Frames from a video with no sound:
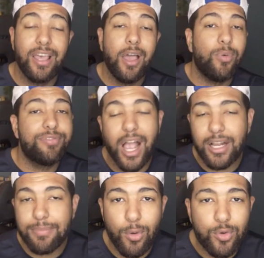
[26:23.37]
We've talked
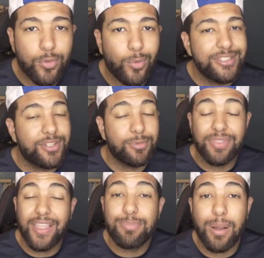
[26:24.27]
about Northwestern, but
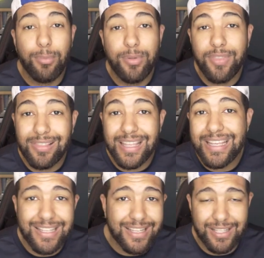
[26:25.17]
that's probably the
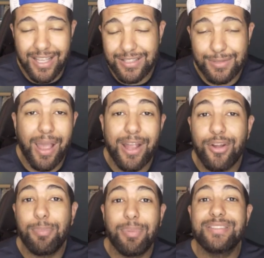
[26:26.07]
least
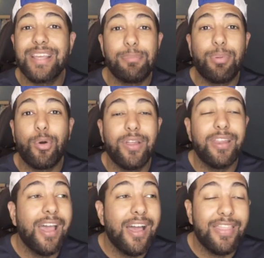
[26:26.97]
inspiring Big Ten opponent
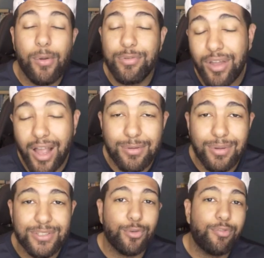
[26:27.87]
that we've talked
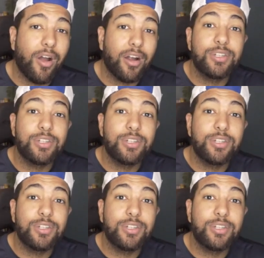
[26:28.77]
about so far.